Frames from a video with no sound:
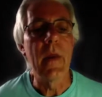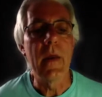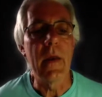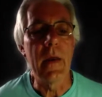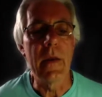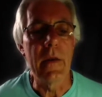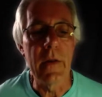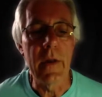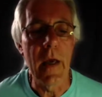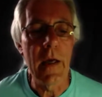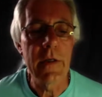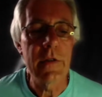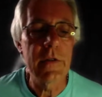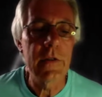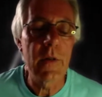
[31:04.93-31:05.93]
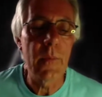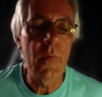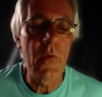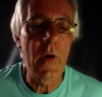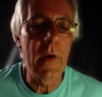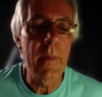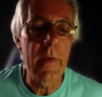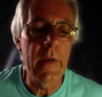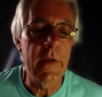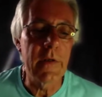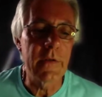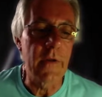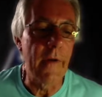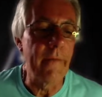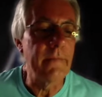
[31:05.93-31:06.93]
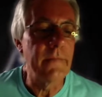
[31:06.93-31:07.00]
in Yes, Prime Minister?